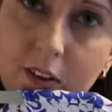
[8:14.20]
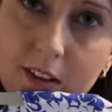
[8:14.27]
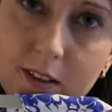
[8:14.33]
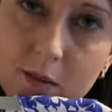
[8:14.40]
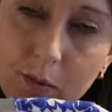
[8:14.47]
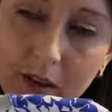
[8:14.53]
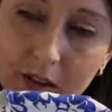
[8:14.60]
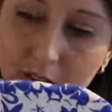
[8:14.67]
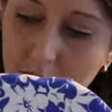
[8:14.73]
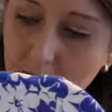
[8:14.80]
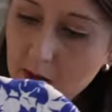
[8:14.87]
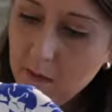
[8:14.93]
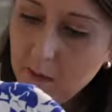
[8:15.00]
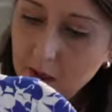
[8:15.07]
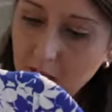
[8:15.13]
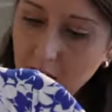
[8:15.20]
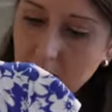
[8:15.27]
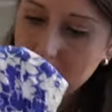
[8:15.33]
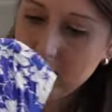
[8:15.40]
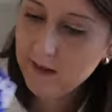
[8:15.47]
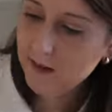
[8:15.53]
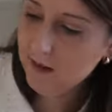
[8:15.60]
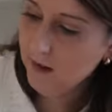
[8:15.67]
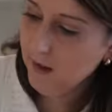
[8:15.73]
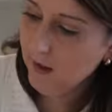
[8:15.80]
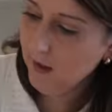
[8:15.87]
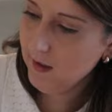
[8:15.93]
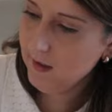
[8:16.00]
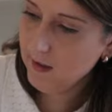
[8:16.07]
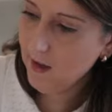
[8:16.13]
this one because
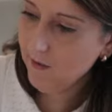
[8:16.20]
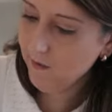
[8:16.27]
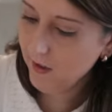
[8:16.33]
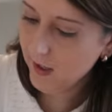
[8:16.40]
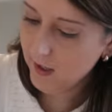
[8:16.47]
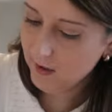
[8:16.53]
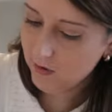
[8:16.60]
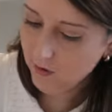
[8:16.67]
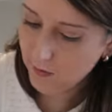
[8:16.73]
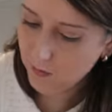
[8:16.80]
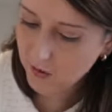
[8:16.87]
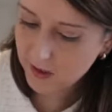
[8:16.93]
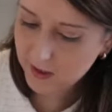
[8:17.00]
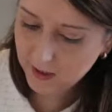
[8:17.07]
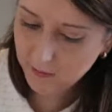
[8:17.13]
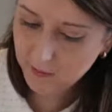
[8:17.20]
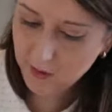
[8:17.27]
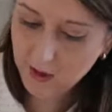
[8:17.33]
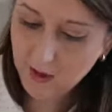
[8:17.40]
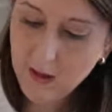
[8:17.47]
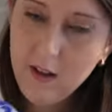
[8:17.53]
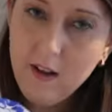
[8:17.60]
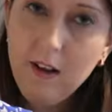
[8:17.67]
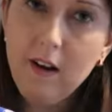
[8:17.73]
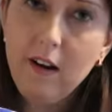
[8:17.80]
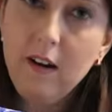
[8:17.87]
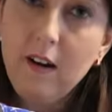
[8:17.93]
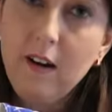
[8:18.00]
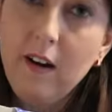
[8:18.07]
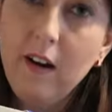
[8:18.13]
it's lovely and it's really pretty, but
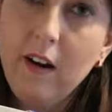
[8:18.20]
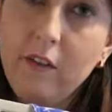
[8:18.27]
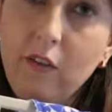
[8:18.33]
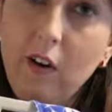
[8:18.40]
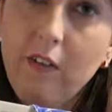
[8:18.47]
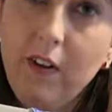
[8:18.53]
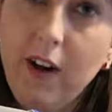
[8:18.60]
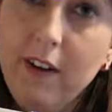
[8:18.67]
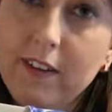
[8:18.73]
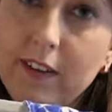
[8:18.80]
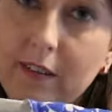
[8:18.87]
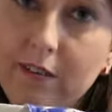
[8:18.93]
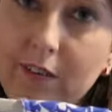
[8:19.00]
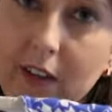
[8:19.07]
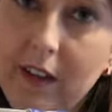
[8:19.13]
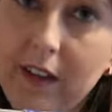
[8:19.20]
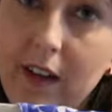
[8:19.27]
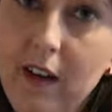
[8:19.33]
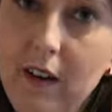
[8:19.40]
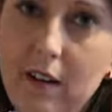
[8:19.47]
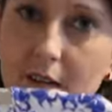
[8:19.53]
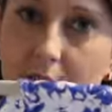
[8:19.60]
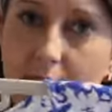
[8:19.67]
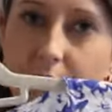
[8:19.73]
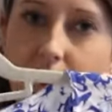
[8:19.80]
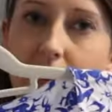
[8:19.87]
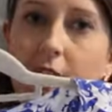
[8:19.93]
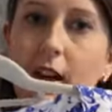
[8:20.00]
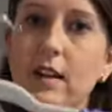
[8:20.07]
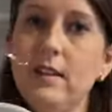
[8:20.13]
I'd rather have something that
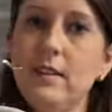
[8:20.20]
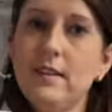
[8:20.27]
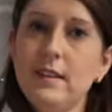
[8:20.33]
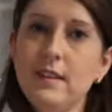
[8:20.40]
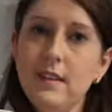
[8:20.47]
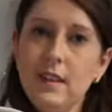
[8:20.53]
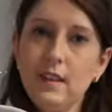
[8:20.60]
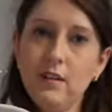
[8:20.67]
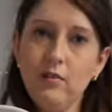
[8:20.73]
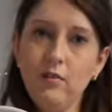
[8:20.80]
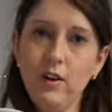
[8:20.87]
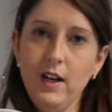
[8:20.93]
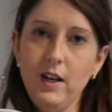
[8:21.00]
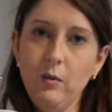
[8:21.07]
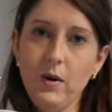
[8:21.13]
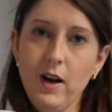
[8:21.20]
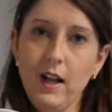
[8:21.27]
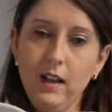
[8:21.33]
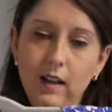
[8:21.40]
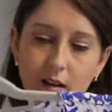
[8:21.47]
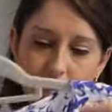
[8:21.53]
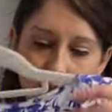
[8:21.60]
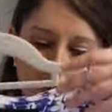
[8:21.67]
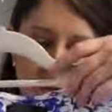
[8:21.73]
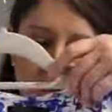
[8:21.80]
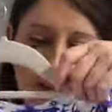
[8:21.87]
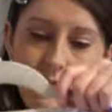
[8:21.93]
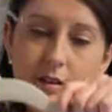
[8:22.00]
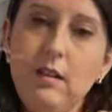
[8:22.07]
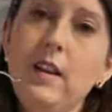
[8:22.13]
fits really well,
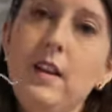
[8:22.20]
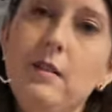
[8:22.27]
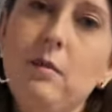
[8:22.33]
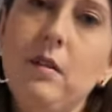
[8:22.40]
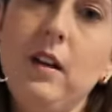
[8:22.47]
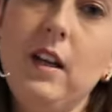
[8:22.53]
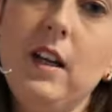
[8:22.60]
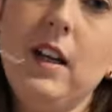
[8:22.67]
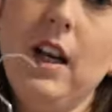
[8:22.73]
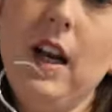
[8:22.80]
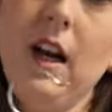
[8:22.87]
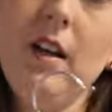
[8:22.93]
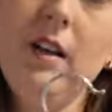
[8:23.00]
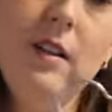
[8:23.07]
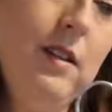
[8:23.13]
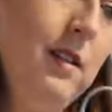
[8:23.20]
so this one can go.